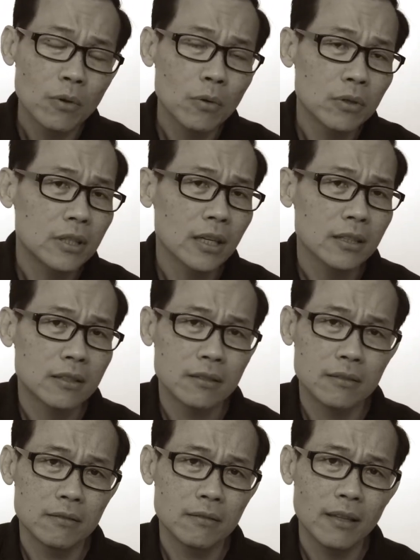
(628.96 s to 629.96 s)
were just
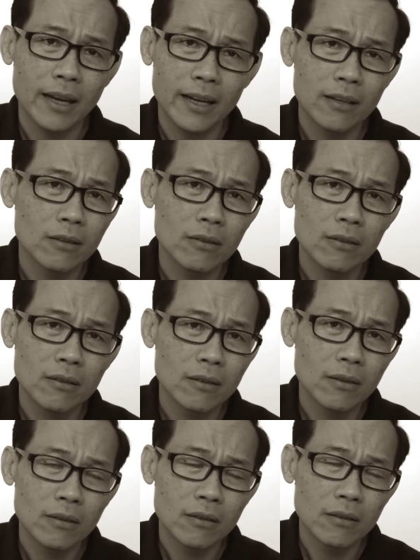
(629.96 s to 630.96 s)
like
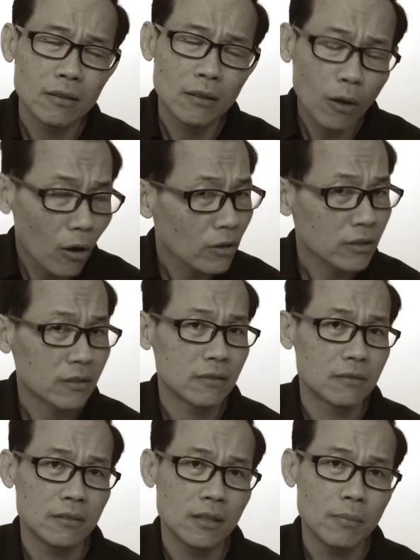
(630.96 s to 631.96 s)

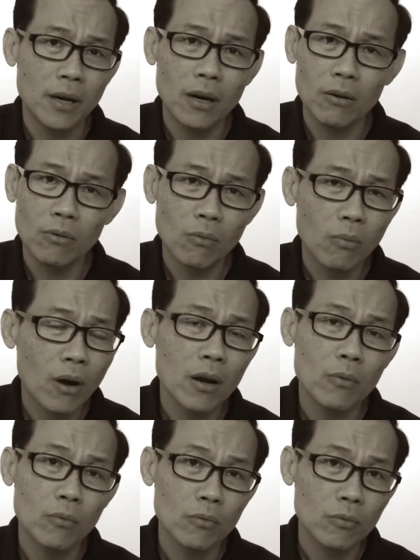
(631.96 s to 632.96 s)
lost about
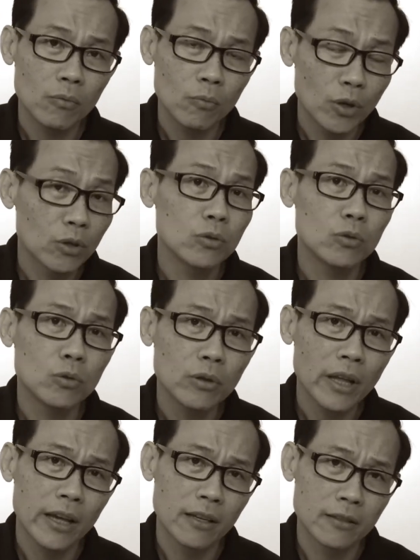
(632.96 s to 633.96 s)
what we're going to
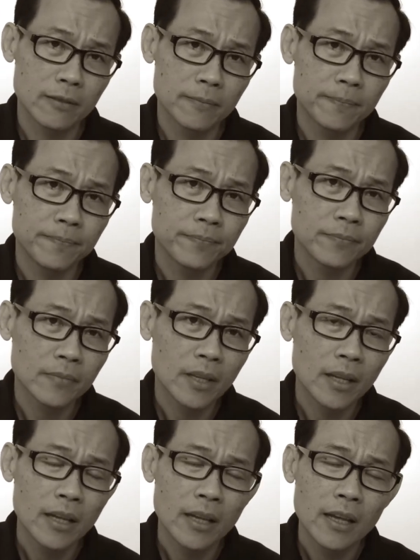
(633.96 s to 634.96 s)
do next.
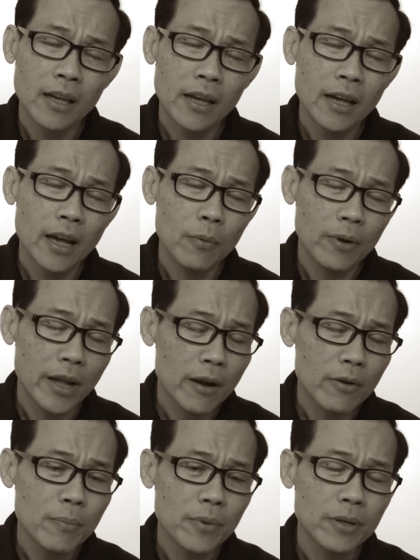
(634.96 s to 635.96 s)
And when
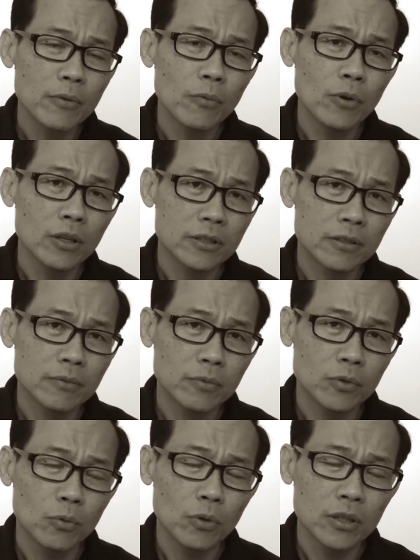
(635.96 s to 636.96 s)
Ariel
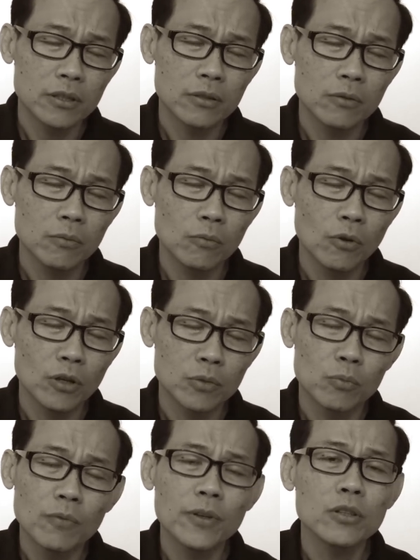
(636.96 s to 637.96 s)

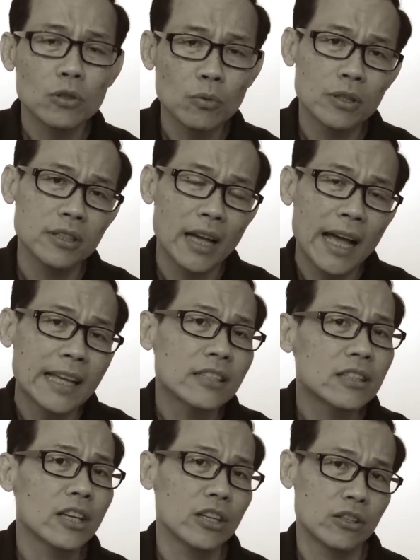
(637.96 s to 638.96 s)
was moving towards the
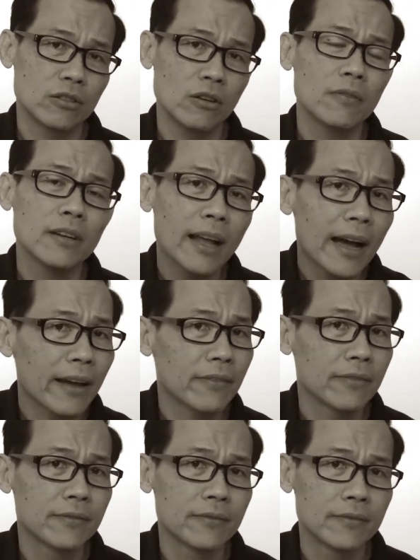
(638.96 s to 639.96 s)
end stage of her life,
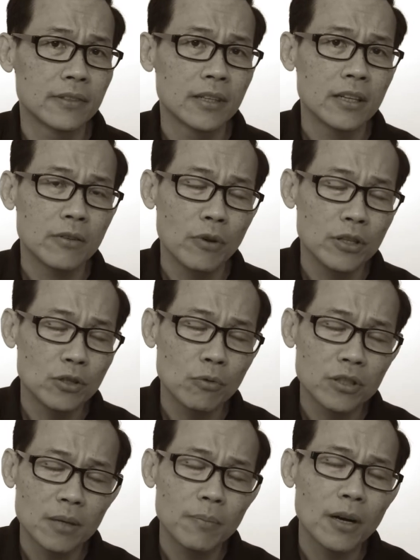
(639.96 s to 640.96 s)
when
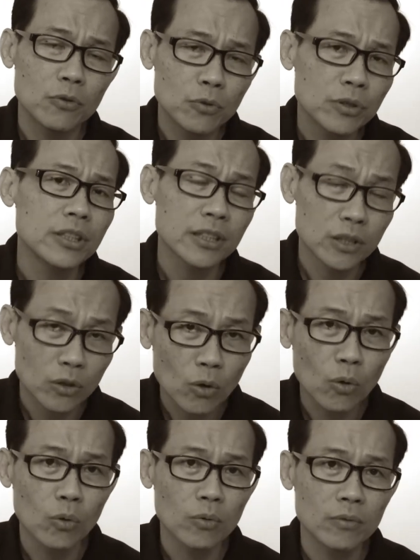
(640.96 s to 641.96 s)
she was about 3 years
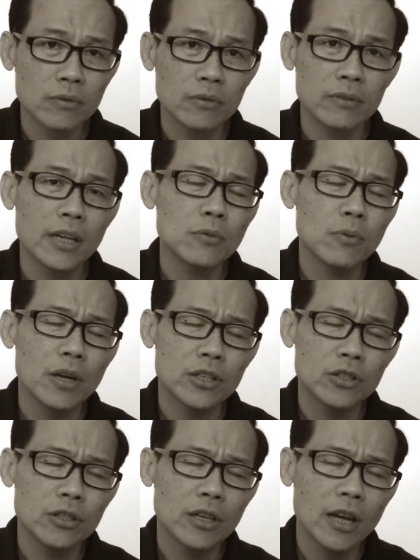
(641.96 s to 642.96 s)
old, that's when
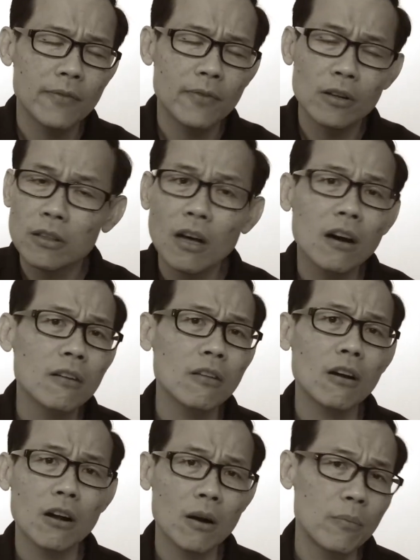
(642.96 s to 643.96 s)
she had a
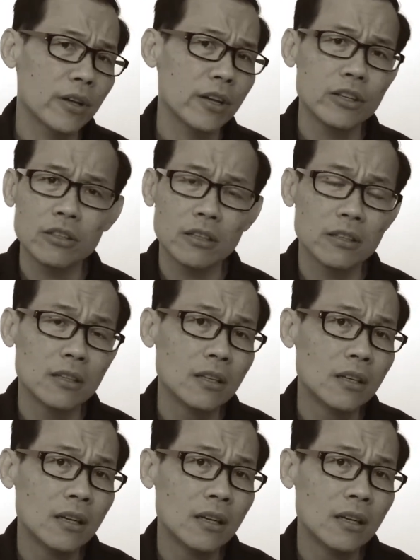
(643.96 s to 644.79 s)
lot of complications.